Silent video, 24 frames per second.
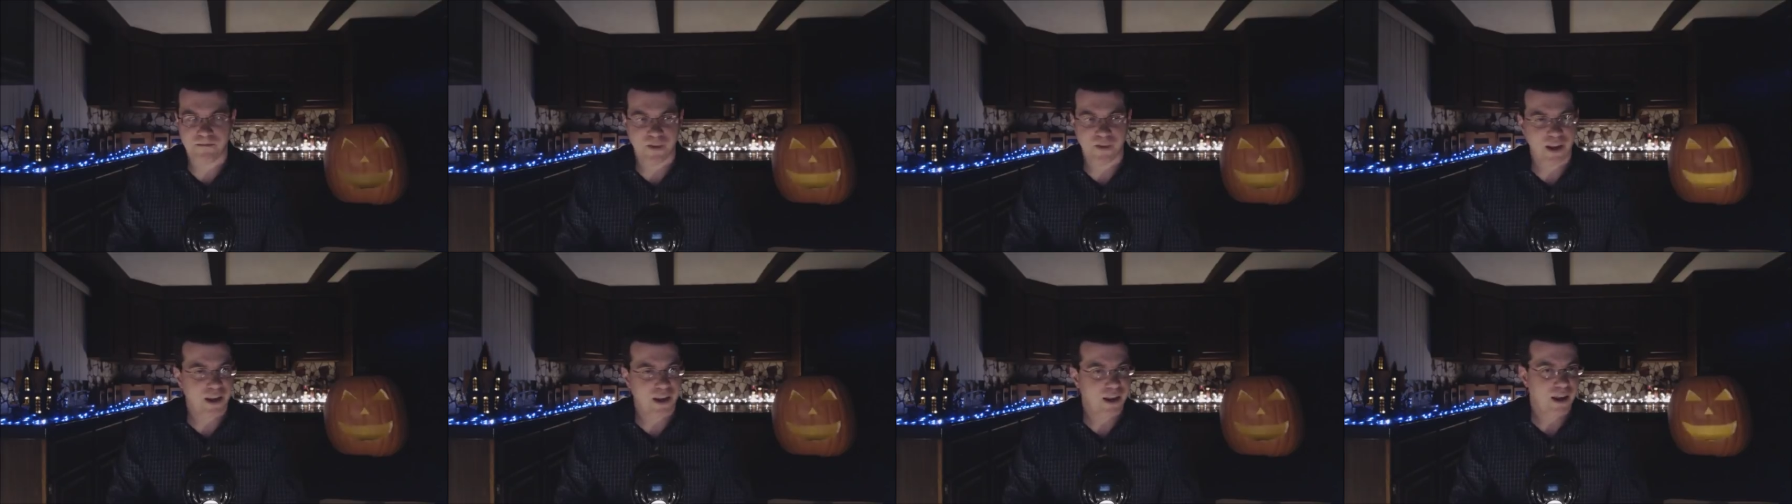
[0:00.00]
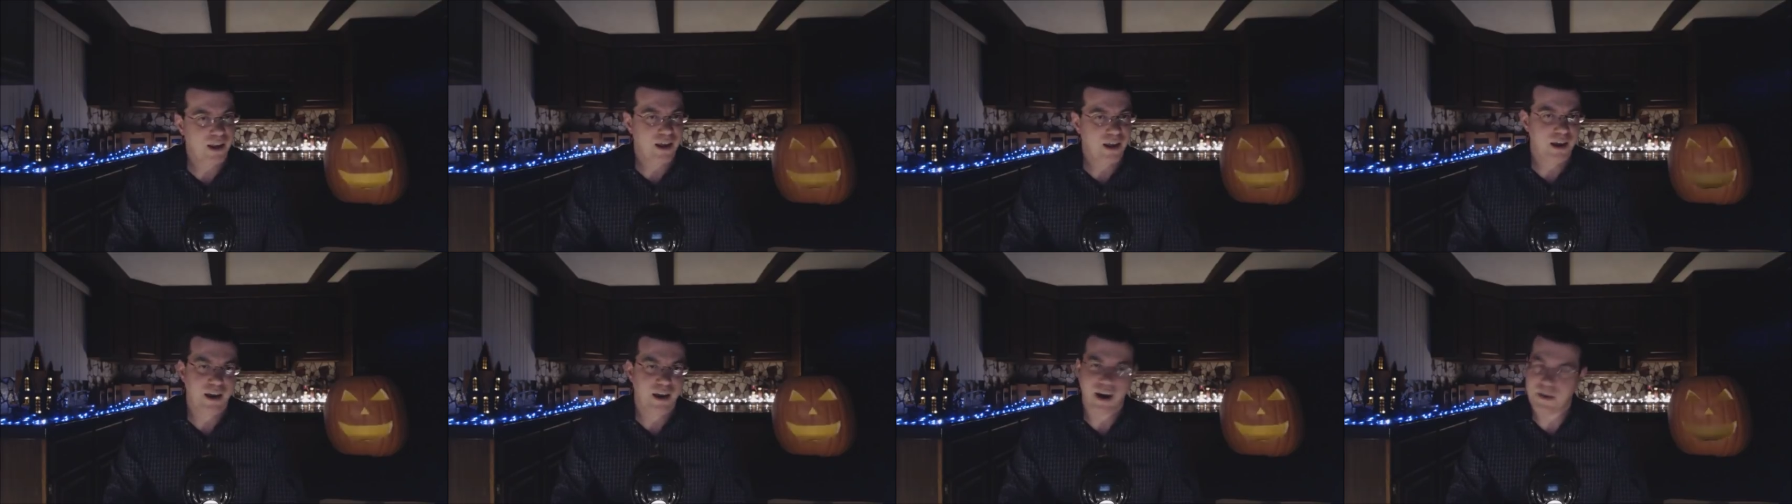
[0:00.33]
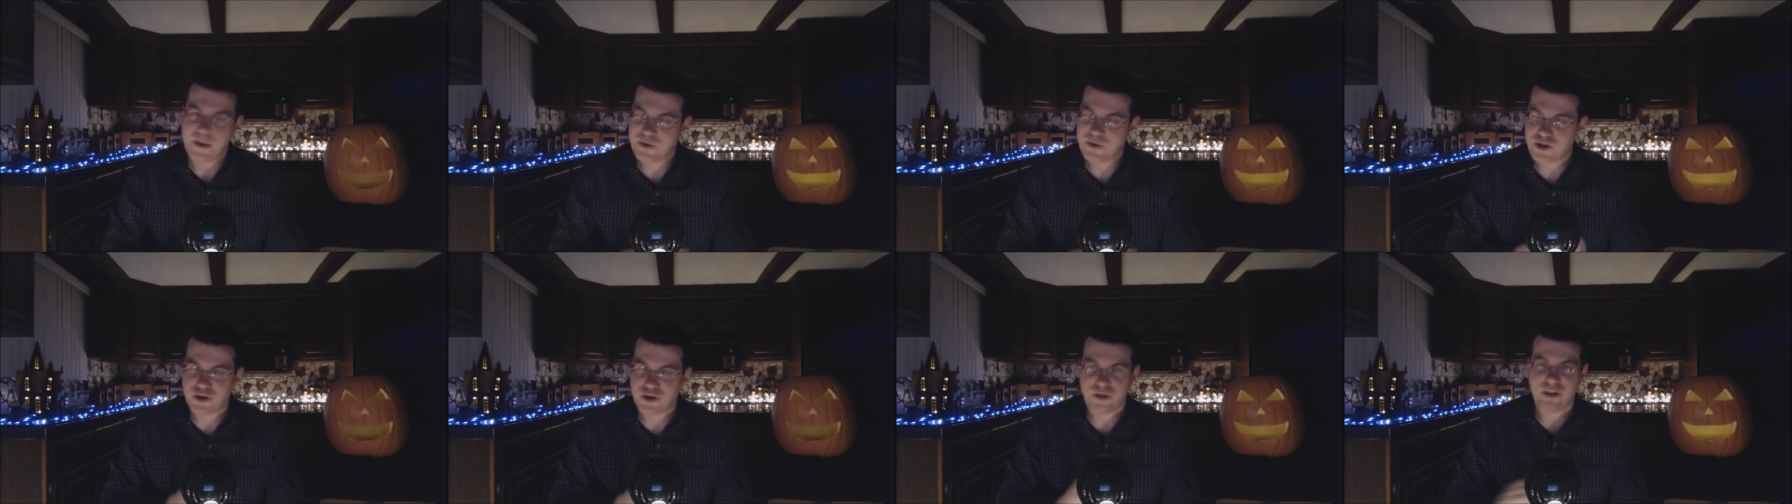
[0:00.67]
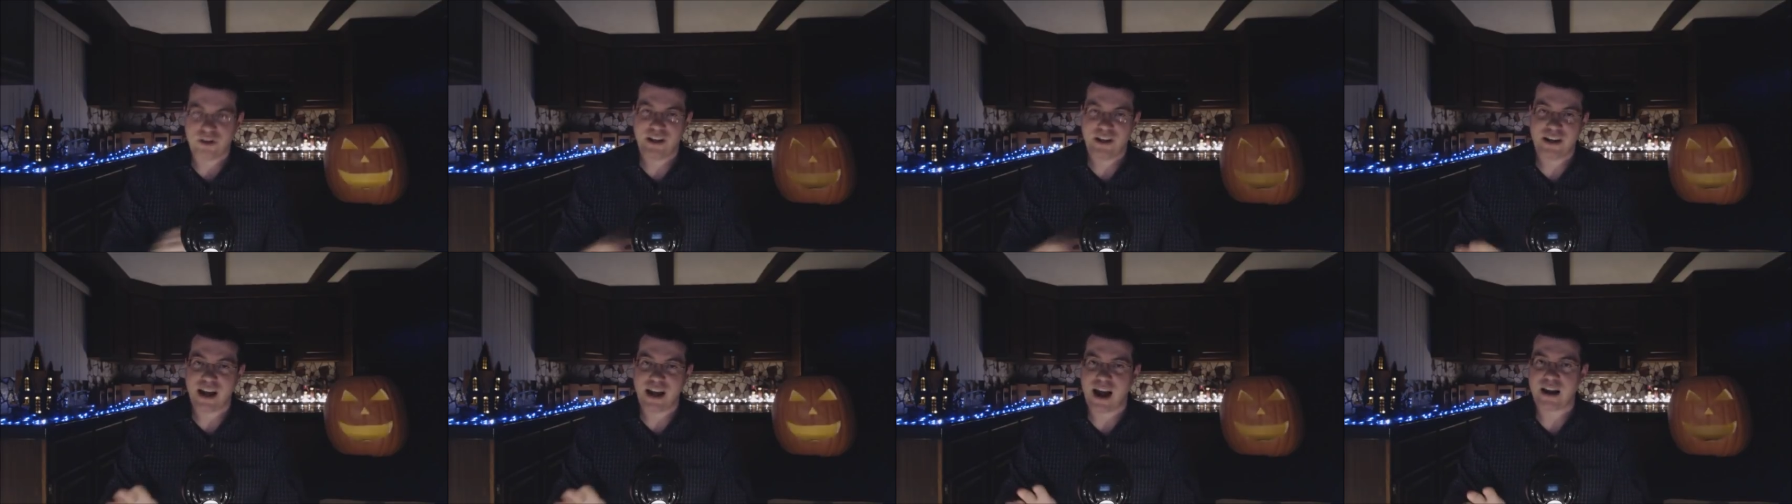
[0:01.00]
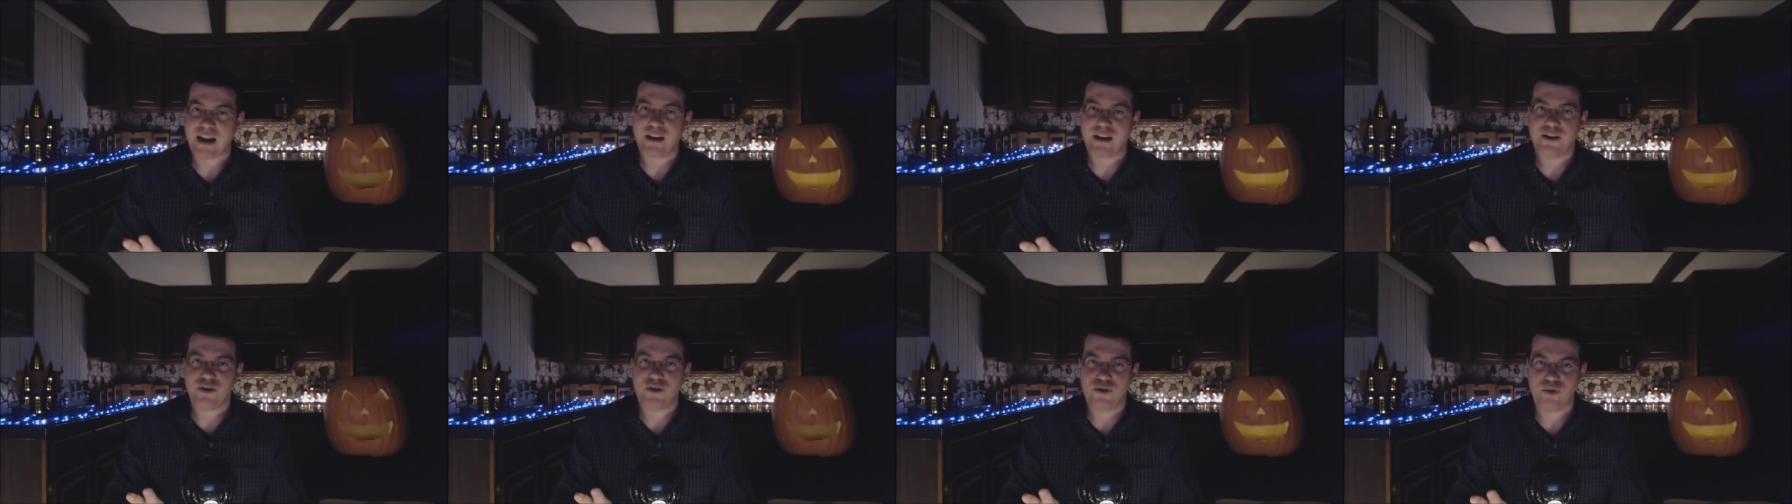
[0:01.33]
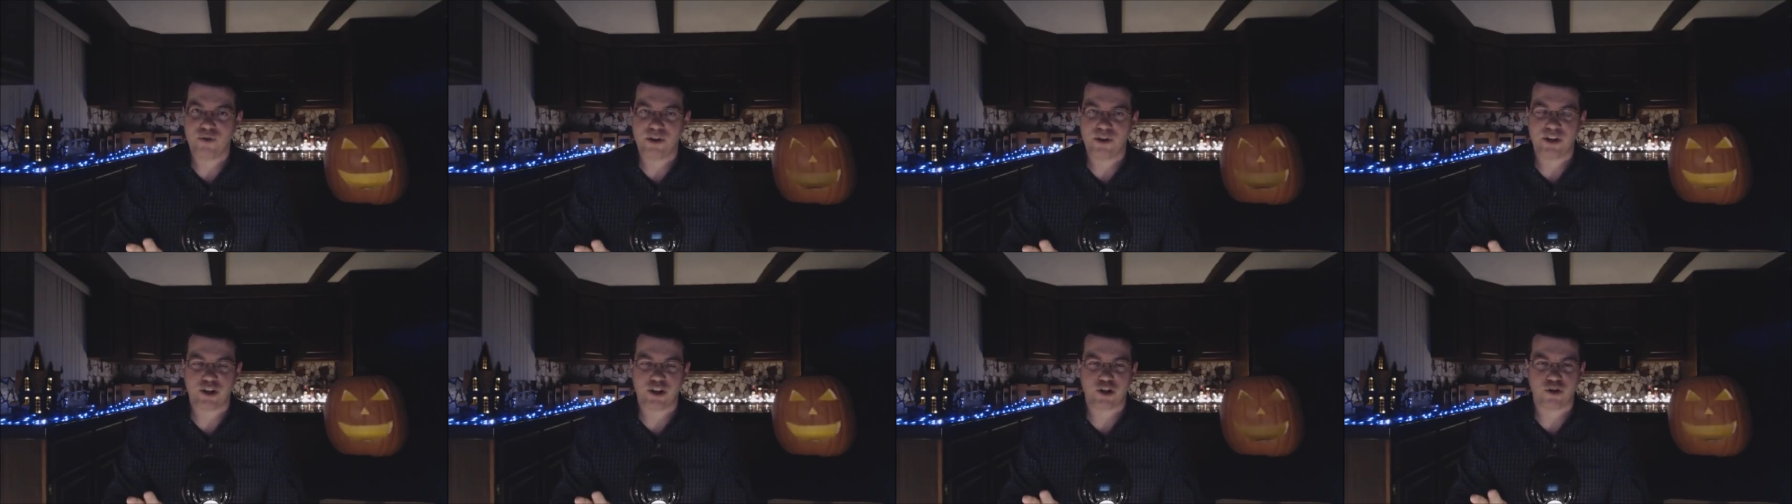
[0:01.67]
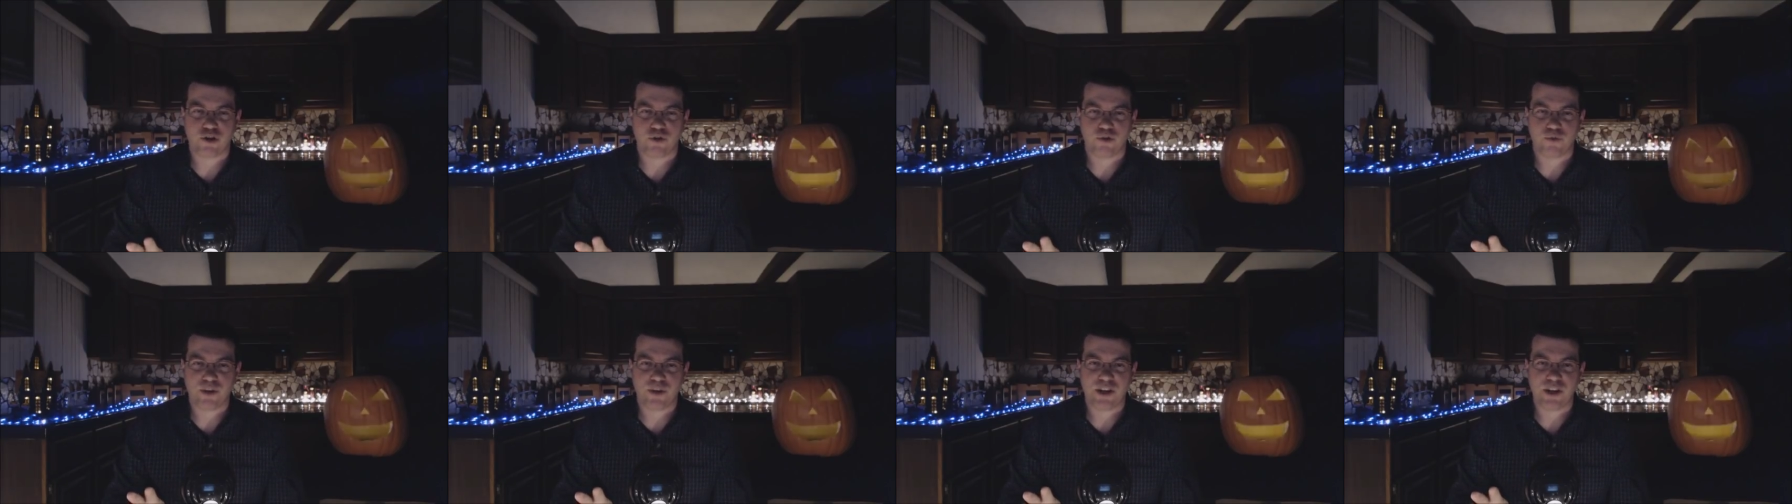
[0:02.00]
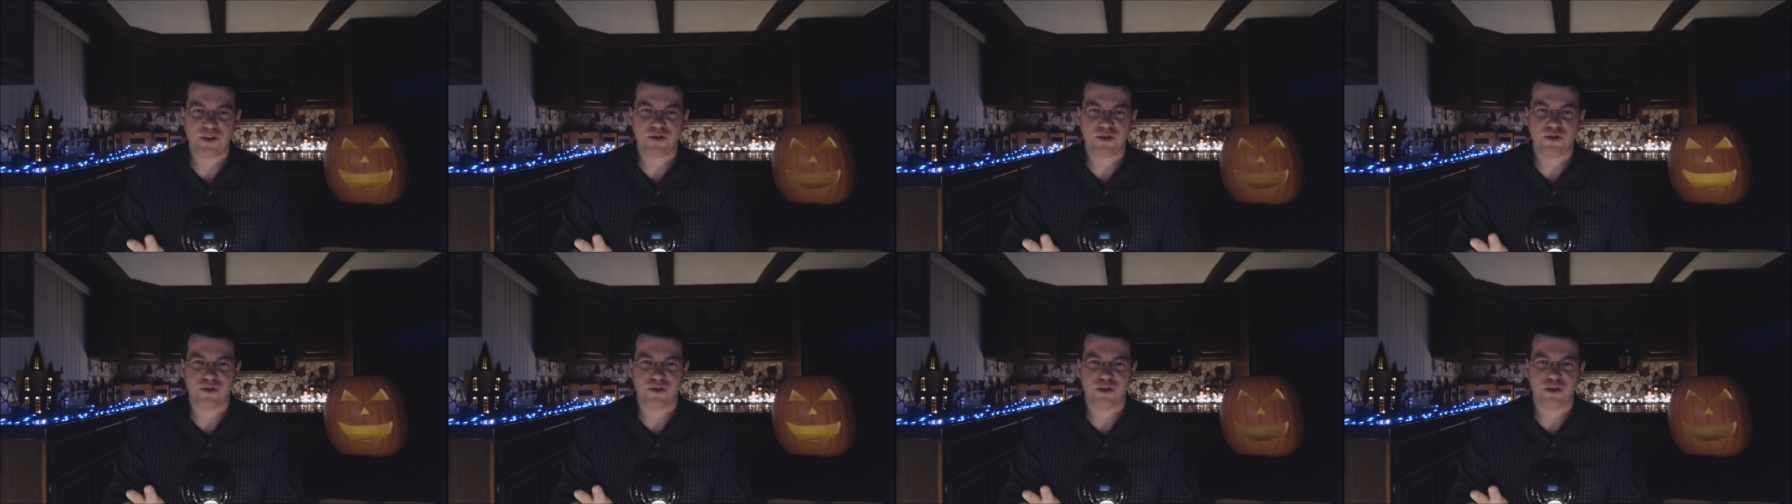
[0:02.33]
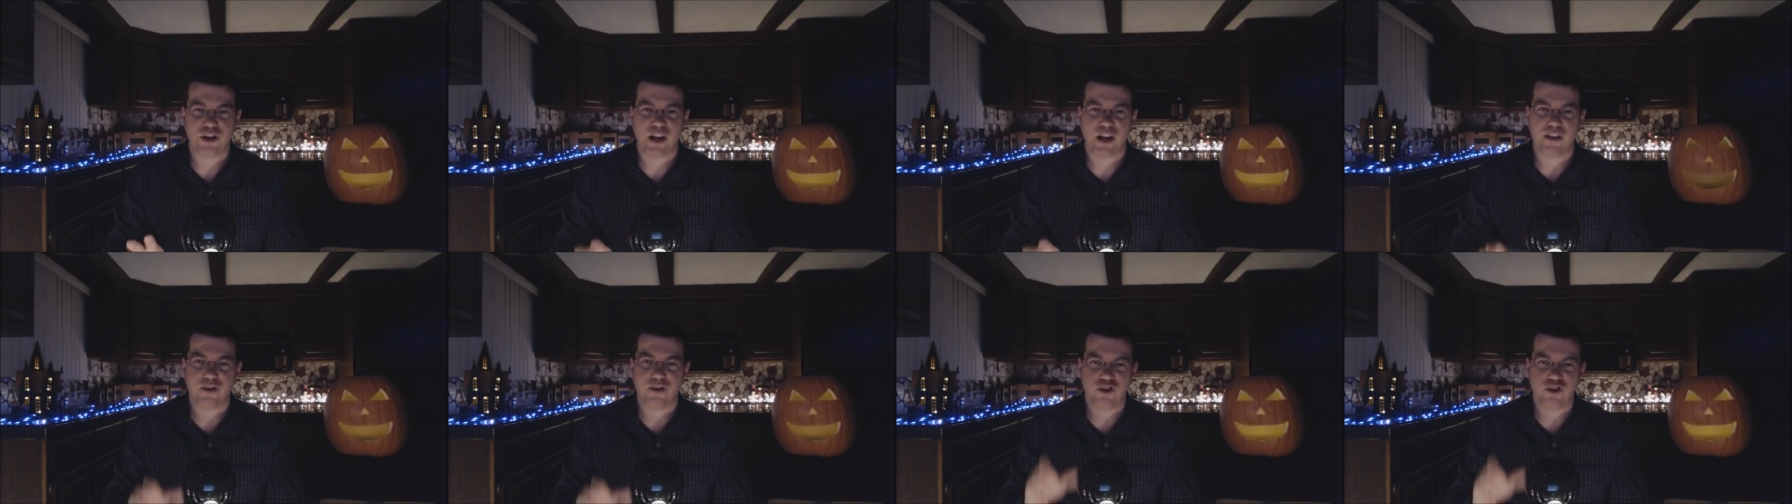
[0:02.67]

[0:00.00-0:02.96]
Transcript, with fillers: And I'm certainly not going to do additional research